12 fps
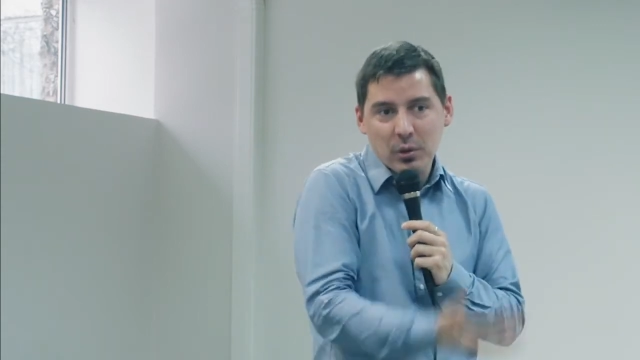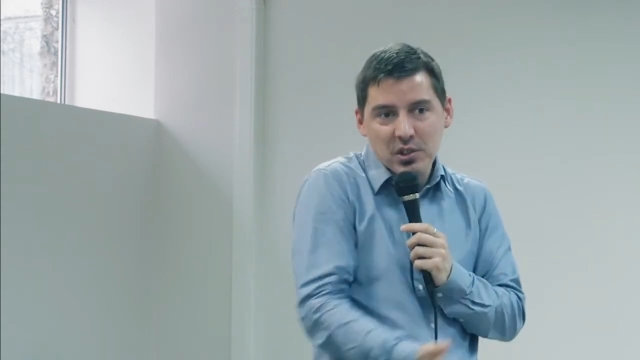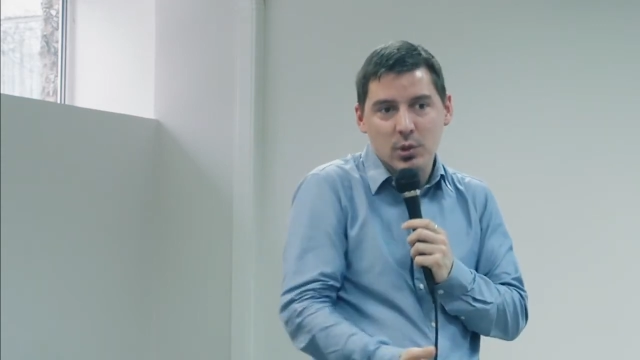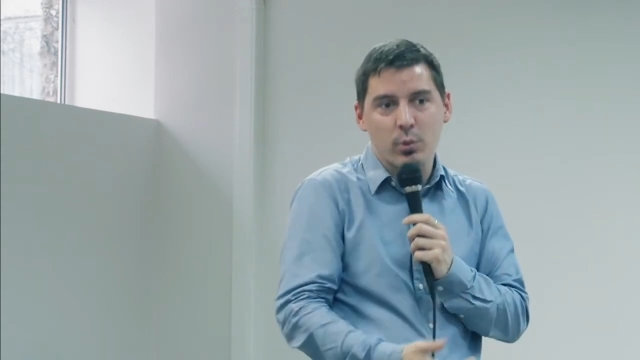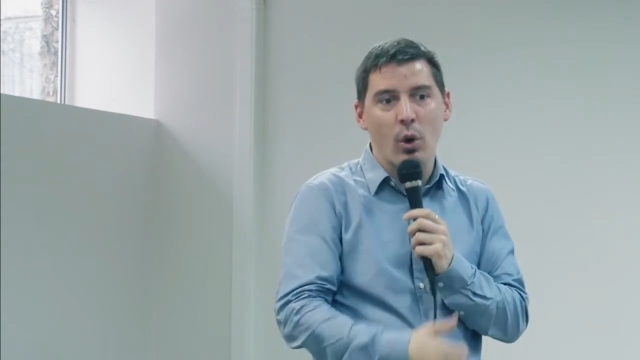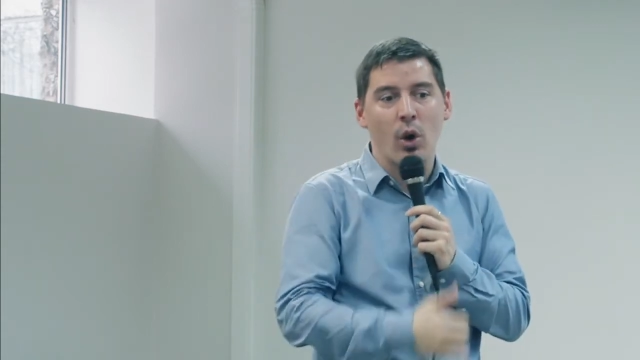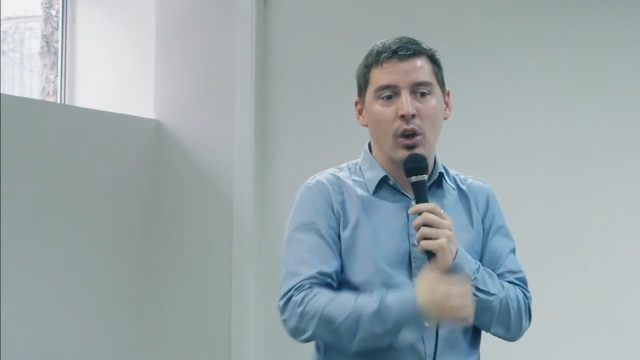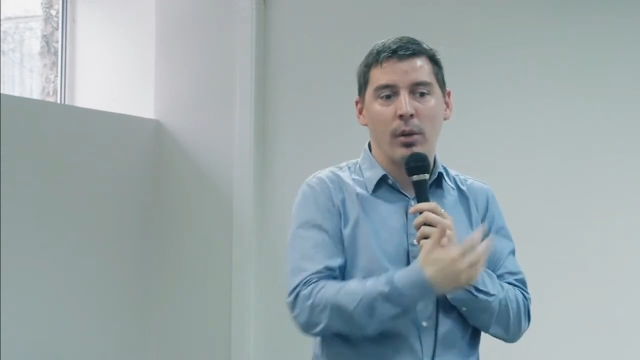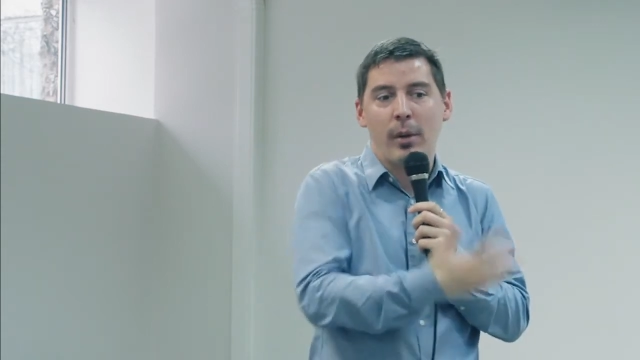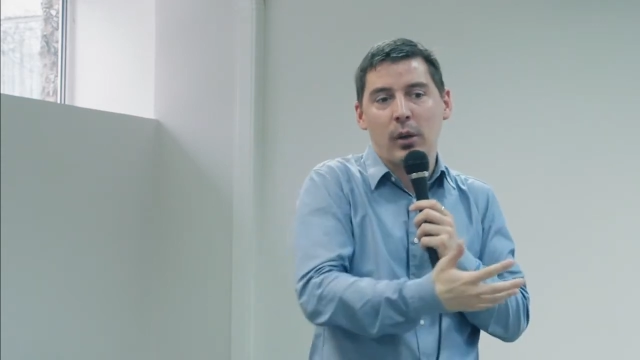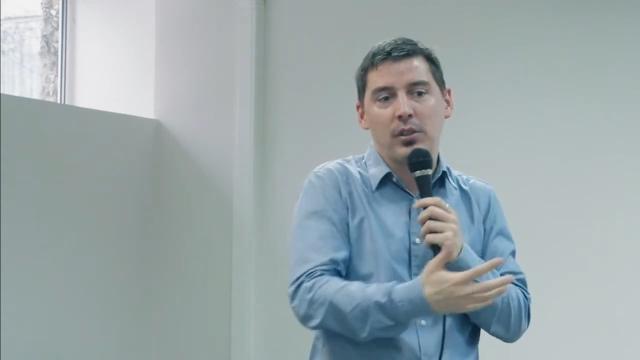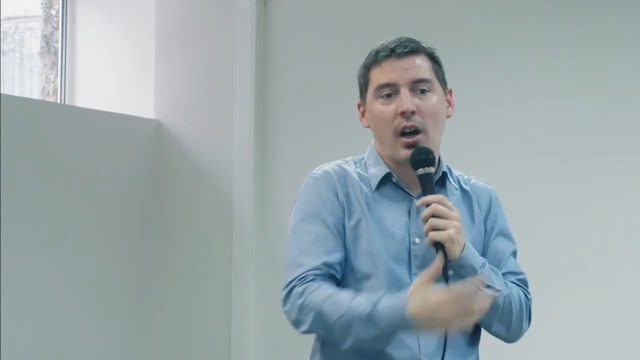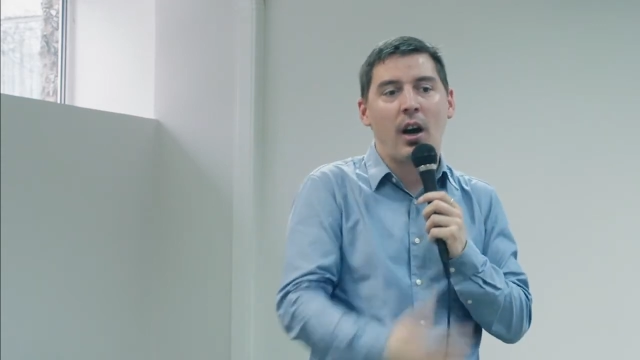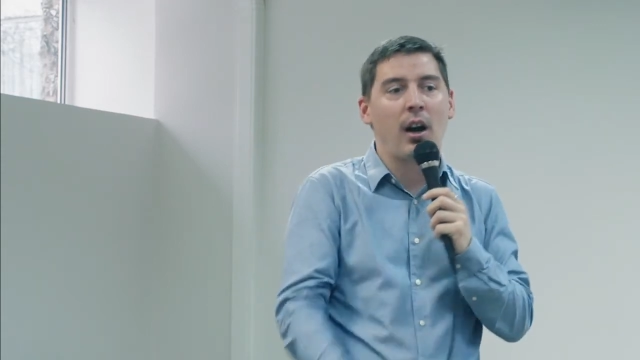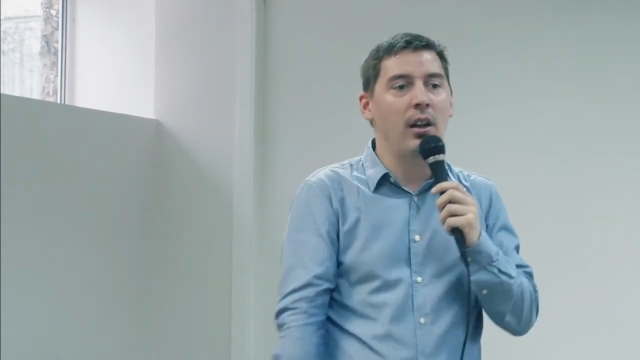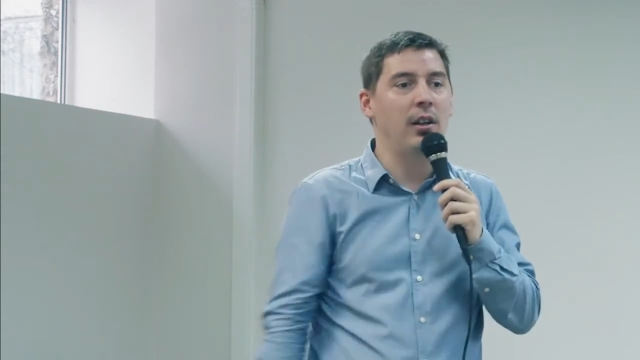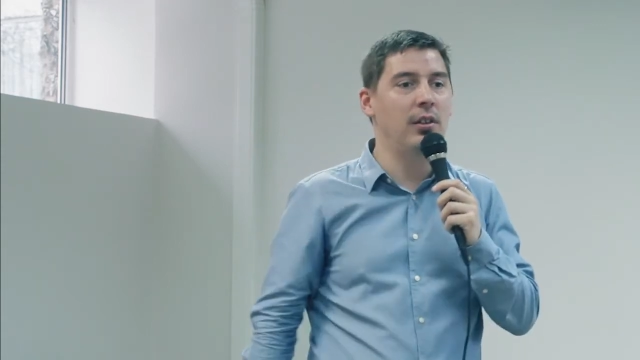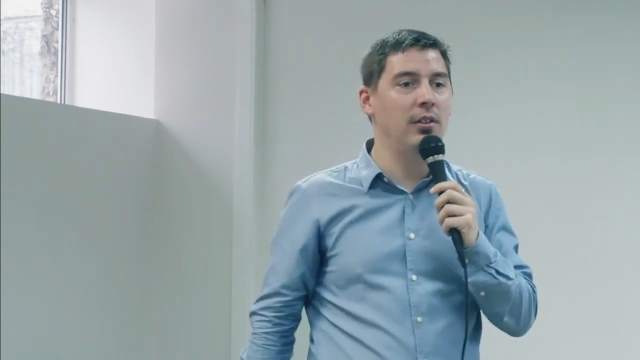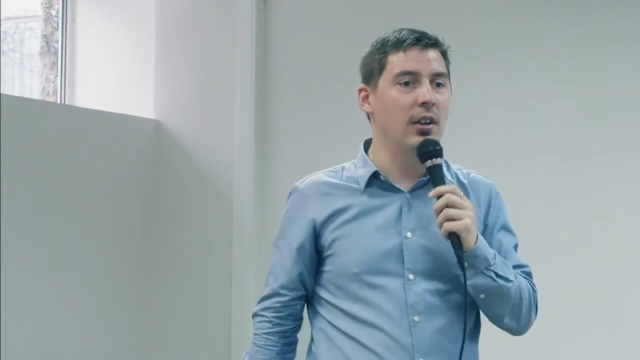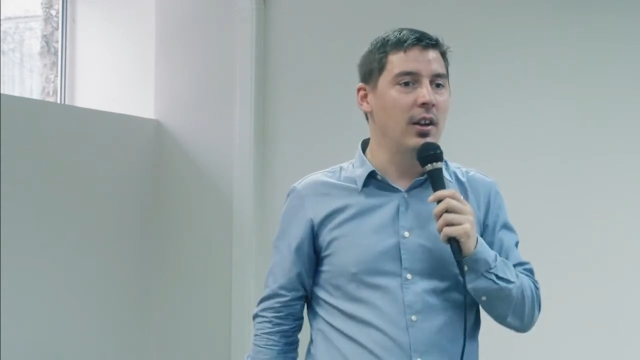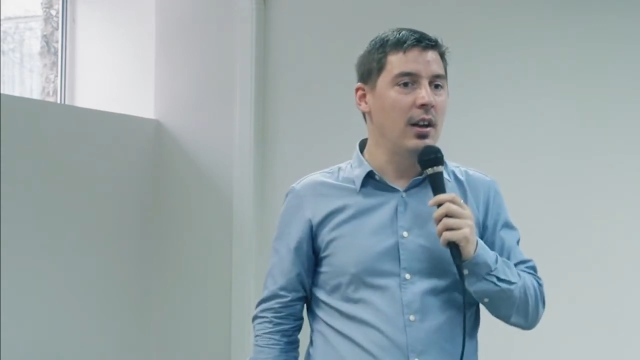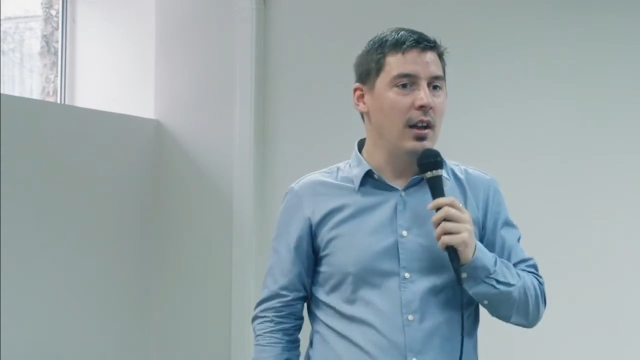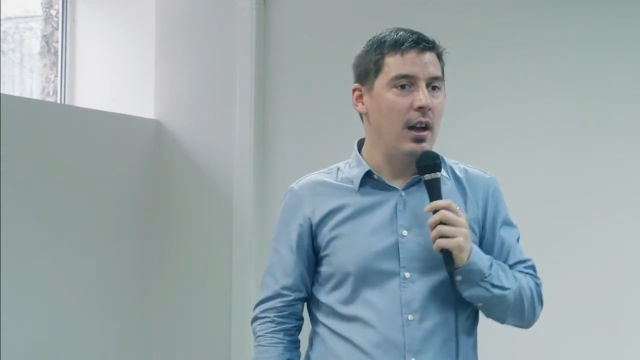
Swan, about Ireland?